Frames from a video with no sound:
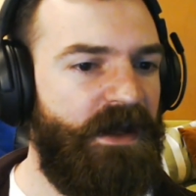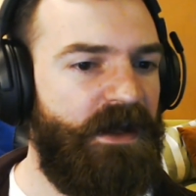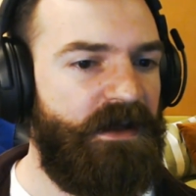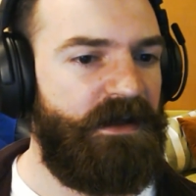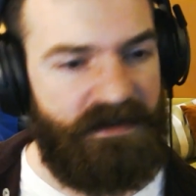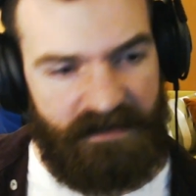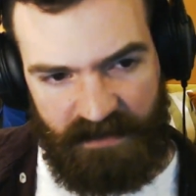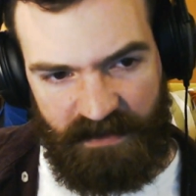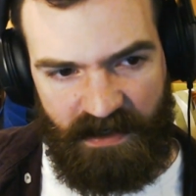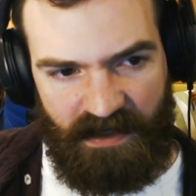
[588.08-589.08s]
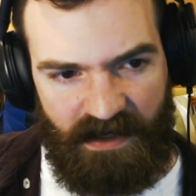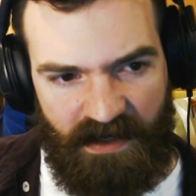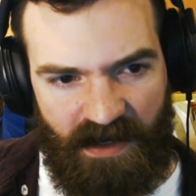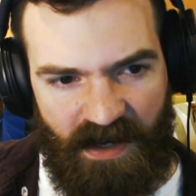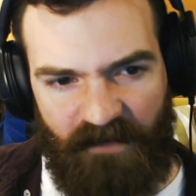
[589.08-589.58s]
You see,
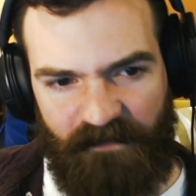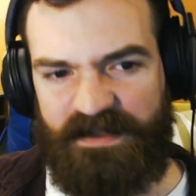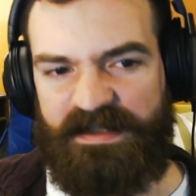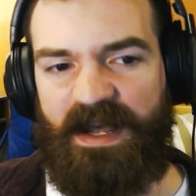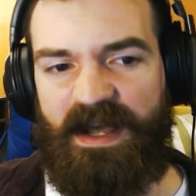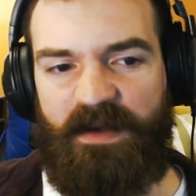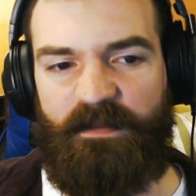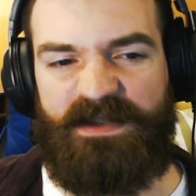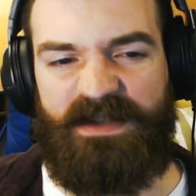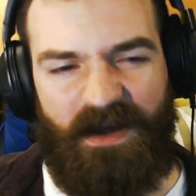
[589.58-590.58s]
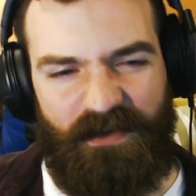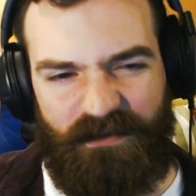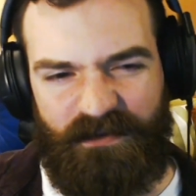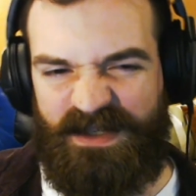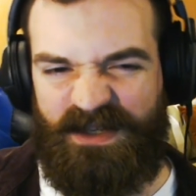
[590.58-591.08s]
oftentimes,
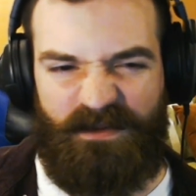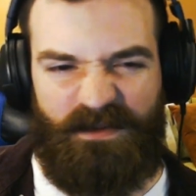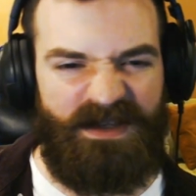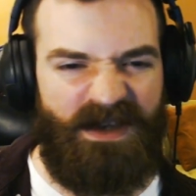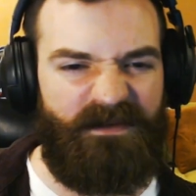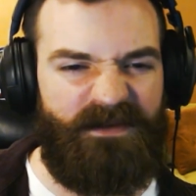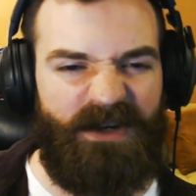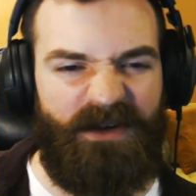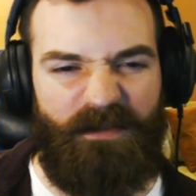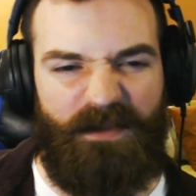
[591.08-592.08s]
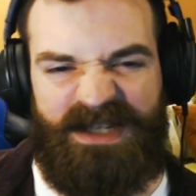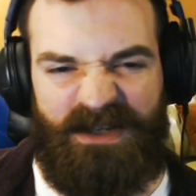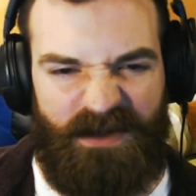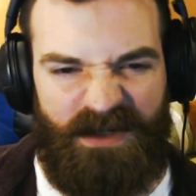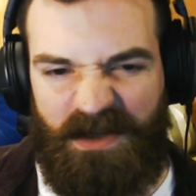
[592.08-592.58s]
authors' use of dark
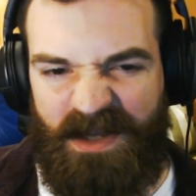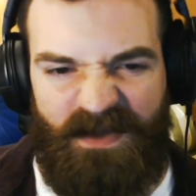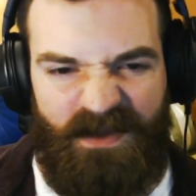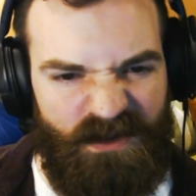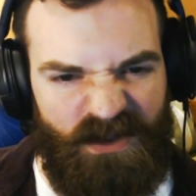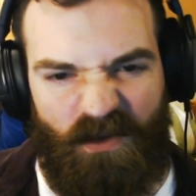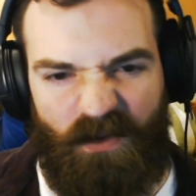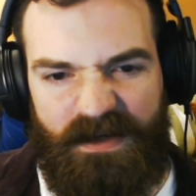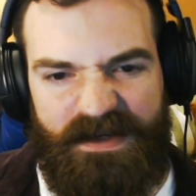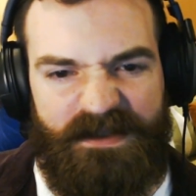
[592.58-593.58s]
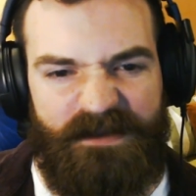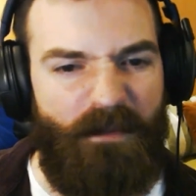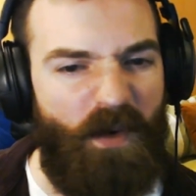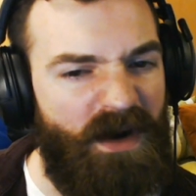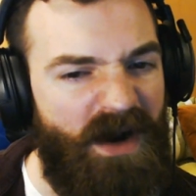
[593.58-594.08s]
material in their stories,
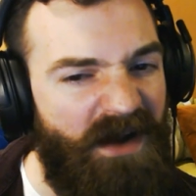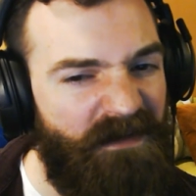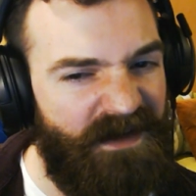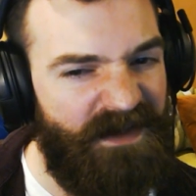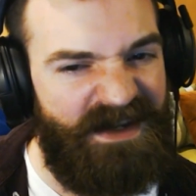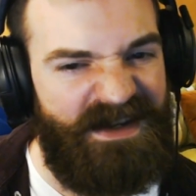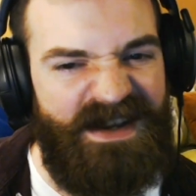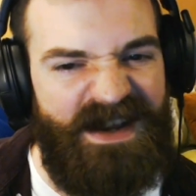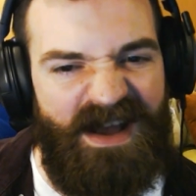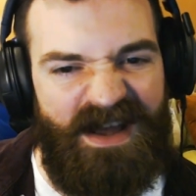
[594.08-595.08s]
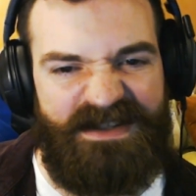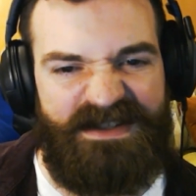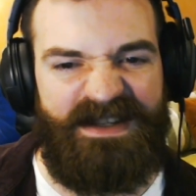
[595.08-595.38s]
more often than not,